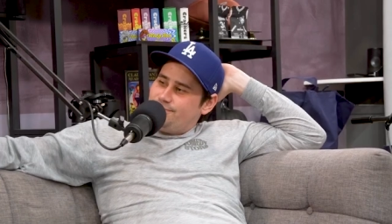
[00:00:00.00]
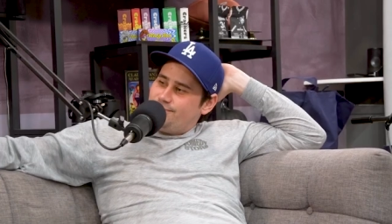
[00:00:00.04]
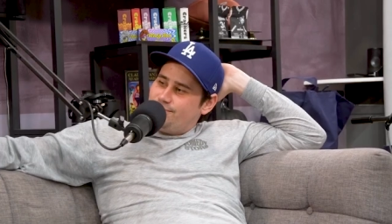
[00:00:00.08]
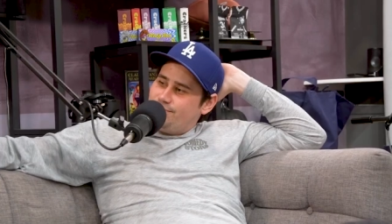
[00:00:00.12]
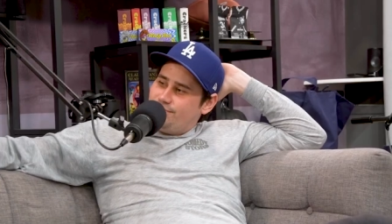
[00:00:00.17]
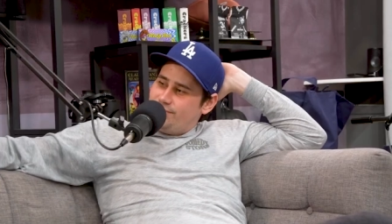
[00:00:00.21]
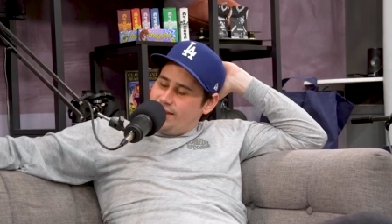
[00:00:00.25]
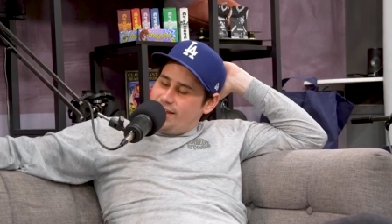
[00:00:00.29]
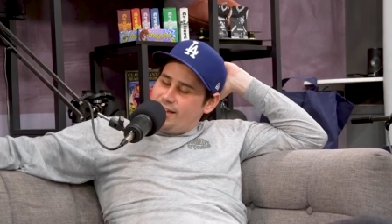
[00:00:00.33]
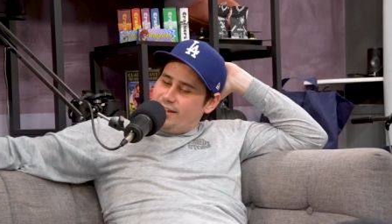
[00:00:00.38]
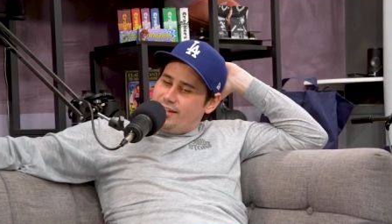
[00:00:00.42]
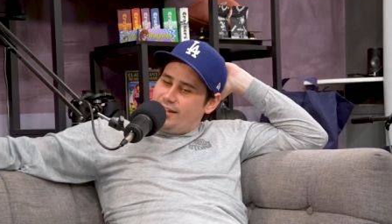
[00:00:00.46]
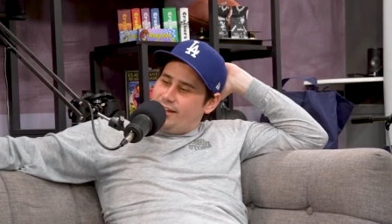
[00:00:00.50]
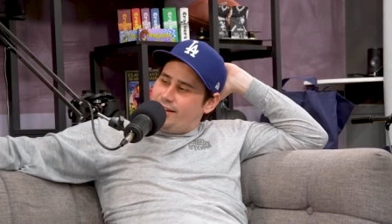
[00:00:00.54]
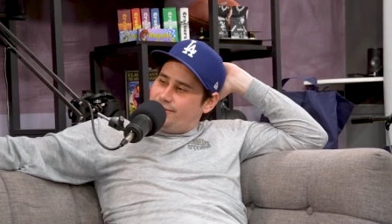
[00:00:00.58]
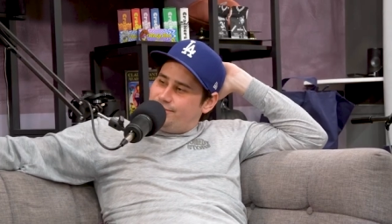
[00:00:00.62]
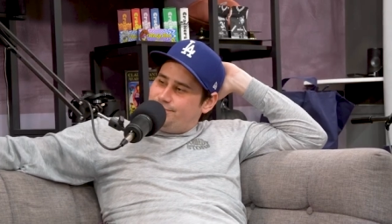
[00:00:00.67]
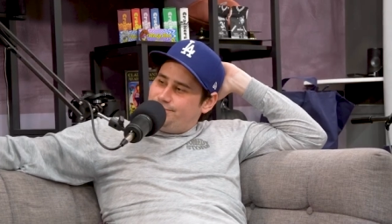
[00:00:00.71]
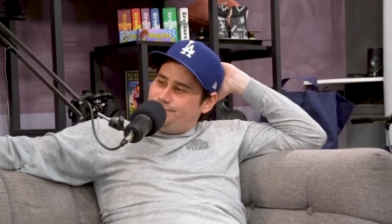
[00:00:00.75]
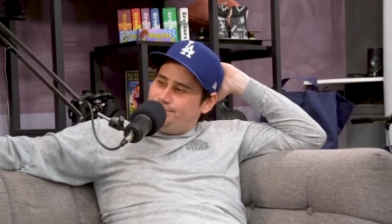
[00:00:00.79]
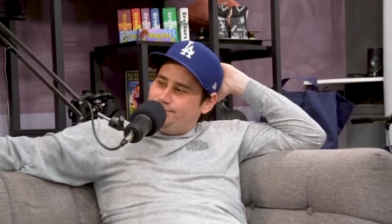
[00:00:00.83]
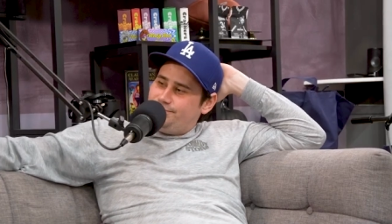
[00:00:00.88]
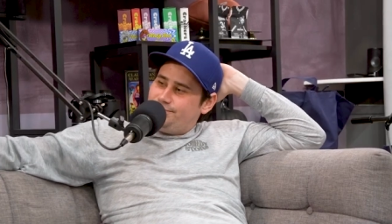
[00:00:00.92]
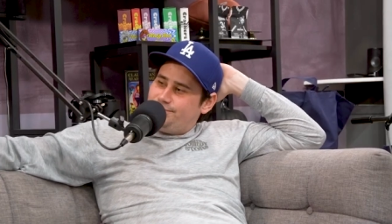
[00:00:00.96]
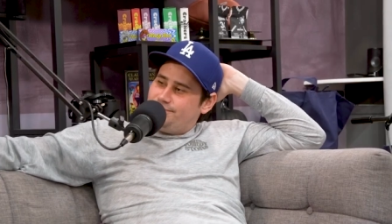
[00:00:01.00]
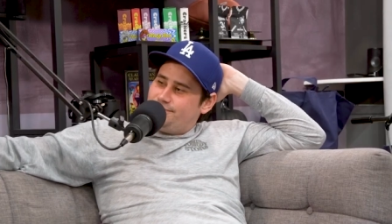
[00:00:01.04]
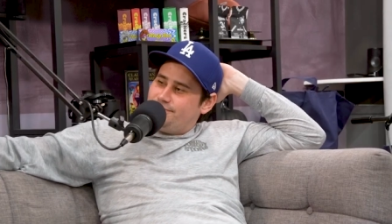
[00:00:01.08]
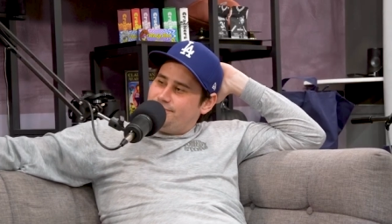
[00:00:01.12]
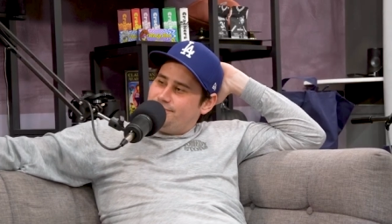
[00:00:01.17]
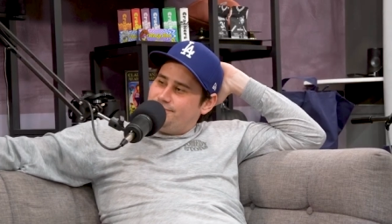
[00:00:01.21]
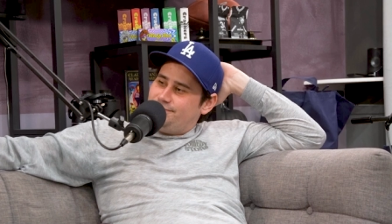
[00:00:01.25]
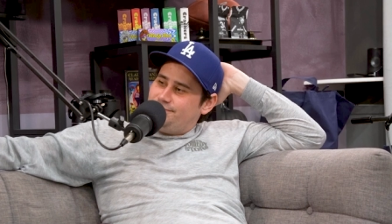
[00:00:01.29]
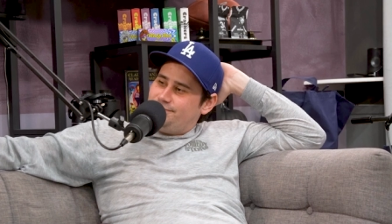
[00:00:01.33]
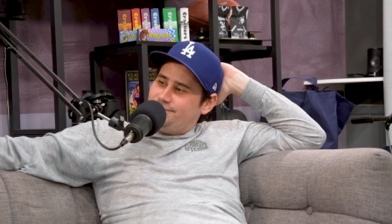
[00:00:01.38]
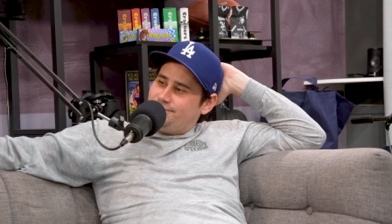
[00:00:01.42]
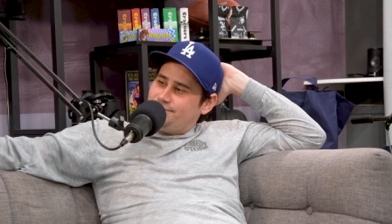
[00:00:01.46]
yeah, yeah.
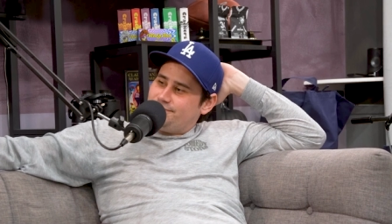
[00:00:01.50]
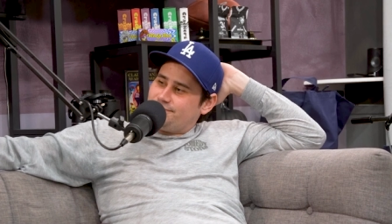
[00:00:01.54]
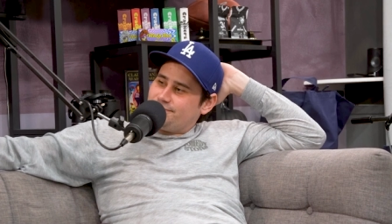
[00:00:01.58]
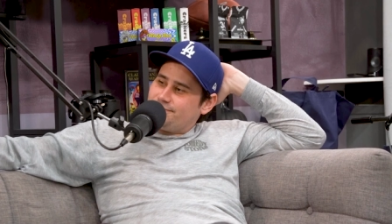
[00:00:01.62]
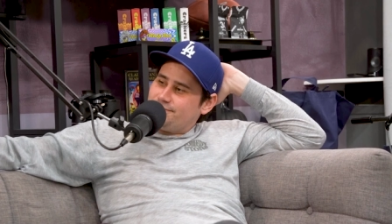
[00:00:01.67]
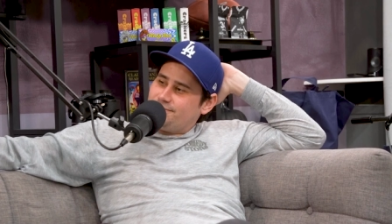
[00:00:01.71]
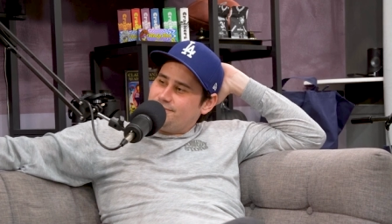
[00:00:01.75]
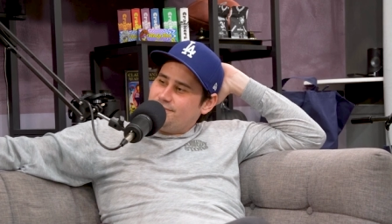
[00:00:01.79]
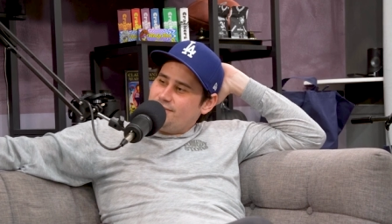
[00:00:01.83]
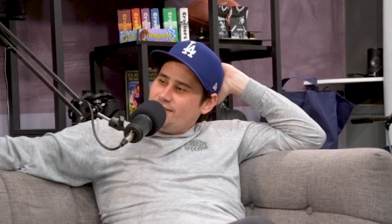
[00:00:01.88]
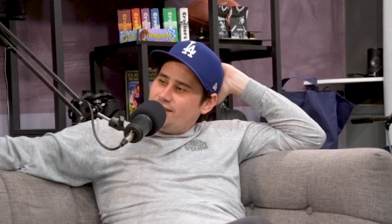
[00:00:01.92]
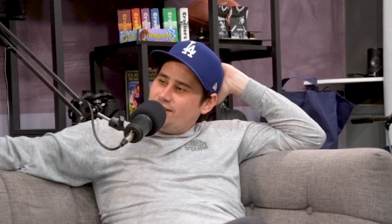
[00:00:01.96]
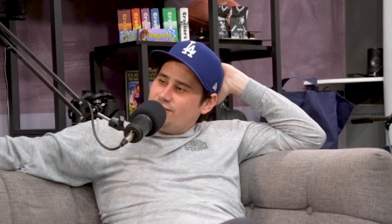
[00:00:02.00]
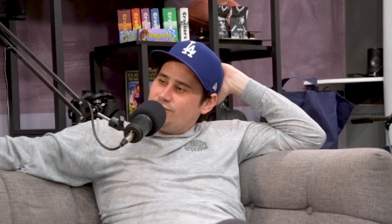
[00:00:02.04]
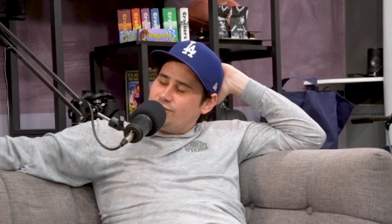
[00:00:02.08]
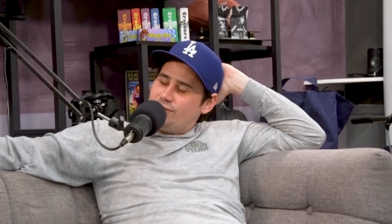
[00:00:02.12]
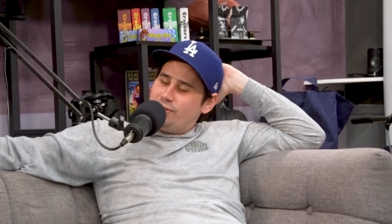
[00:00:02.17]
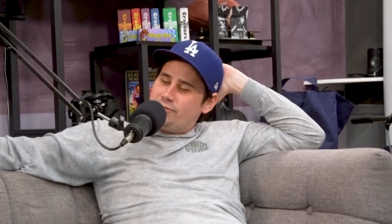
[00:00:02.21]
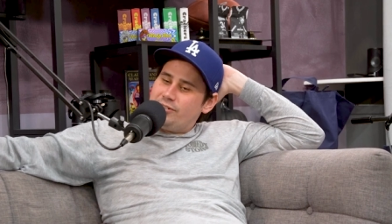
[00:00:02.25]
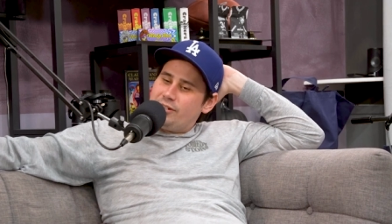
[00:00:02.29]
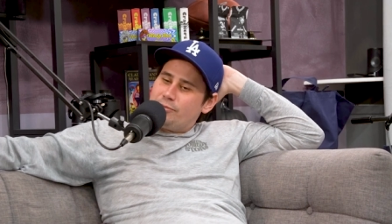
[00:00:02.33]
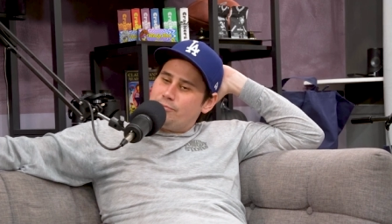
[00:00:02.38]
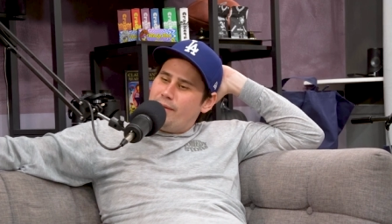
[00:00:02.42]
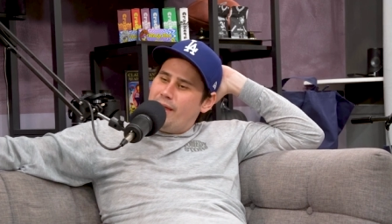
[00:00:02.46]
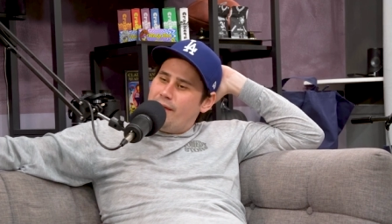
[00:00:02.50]
So they're like,